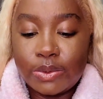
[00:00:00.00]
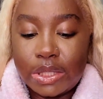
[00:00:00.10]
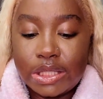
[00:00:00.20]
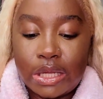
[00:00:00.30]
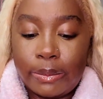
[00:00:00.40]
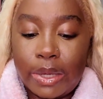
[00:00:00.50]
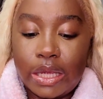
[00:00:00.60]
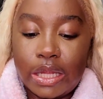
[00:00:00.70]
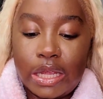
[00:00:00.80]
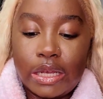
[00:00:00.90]
when they stop
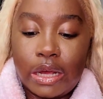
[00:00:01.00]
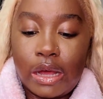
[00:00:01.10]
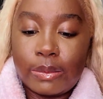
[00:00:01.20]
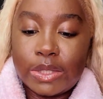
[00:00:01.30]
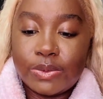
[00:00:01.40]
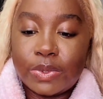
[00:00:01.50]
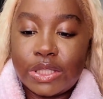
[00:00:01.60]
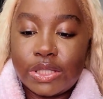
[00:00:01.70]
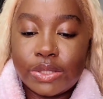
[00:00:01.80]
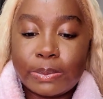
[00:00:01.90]
making it in the comments,
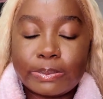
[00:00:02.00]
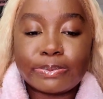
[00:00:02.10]
please.